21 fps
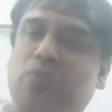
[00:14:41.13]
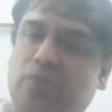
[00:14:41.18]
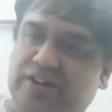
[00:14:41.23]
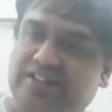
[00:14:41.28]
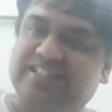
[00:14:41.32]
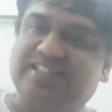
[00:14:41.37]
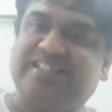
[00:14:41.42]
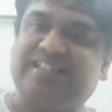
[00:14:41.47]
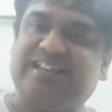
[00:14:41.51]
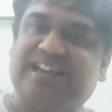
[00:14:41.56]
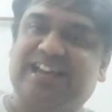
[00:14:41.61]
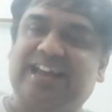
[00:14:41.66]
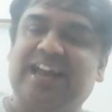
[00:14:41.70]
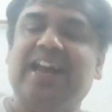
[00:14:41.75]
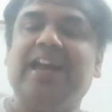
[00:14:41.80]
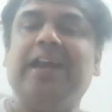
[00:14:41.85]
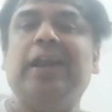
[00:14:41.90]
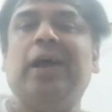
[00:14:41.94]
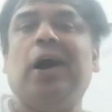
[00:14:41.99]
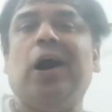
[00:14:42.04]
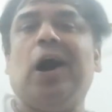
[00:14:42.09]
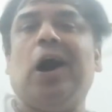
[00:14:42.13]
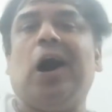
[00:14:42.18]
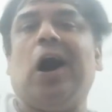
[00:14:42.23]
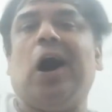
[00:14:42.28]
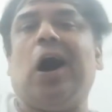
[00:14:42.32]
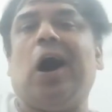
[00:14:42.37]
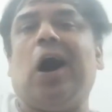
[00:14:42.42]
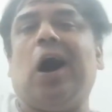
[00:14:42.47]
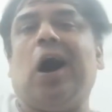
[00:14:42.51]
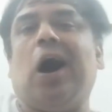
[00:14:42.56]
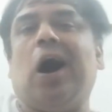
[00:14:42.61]
once again,
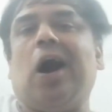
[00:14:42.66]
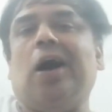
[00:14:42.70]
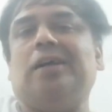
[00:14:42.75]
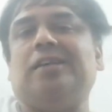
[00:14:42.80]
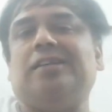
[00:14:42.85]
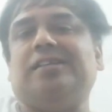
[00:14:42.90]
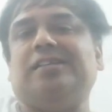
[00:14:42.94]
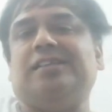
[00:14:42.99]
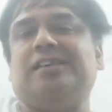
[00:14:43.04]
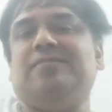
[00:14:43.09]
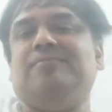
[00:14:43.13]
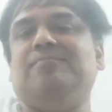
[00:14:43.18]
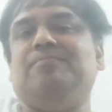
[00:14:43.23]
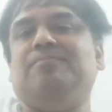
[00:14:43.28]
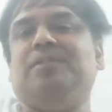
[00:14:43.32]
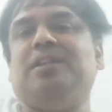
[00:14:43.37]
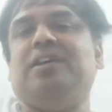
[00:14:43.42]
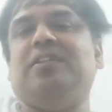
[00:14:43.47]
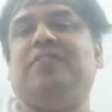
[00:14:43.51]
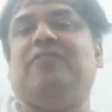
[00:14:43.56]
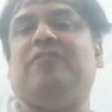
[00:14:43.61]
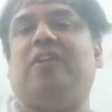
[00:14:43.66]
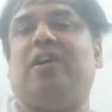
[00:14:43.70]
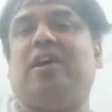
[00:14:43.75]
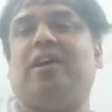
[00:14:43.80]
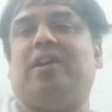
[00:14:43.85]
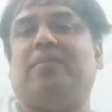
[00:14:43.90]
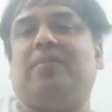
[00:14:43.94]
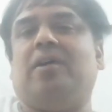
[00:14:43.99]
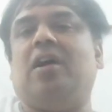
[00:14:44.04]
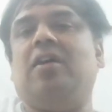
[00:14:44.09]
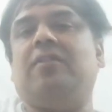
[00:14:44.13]
a simpler
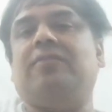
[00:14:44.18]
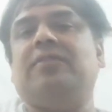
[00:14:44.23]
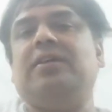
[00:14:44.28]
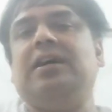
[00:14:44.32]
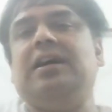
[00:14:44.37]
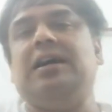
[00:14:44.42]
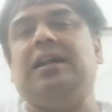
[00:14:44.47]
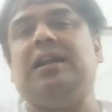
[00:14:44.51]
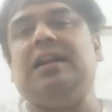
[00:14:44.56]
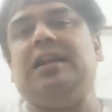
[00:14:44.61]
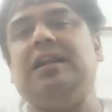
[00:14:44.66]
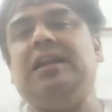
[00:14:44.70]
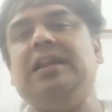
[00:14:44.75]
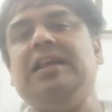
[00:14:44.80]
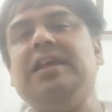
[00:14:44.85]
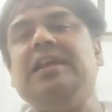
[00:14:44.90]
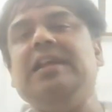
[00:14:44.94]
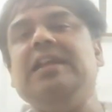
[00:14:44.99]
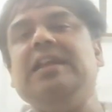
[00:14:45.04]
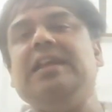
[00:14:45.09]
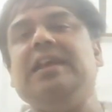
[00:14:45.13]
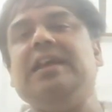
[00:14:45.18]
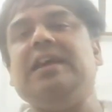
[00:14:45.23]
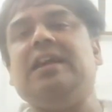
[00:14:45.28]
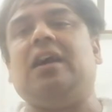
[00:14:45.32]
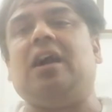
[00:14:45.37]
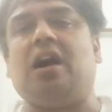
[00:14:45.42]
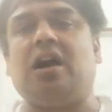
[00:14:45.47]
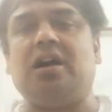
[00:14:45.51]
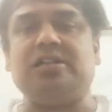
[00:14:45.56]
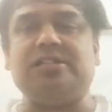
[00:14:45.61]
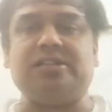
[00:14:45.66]
form of linear
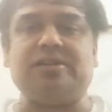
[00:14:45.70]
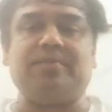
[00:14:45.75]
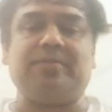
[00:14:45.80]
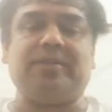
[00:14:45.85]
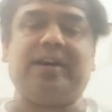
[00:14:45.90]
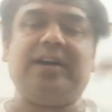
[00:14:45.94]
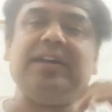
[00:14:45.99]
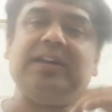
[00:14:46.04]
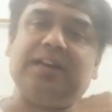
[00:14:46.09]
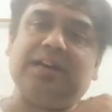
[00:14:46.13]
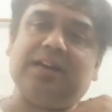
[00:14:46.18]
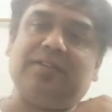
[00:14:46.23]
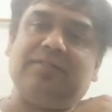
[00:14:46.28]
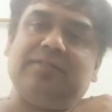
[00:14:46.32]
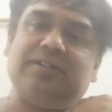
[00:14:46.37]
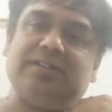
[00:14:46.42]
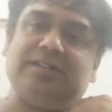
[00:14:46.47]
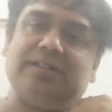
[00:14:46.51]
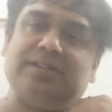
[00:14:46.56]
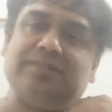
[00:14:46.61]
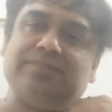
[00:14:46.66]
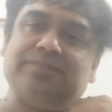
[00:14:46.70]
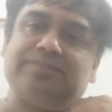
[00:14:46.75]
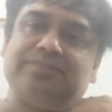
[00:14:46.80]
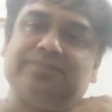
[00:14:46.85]
algebraic equation.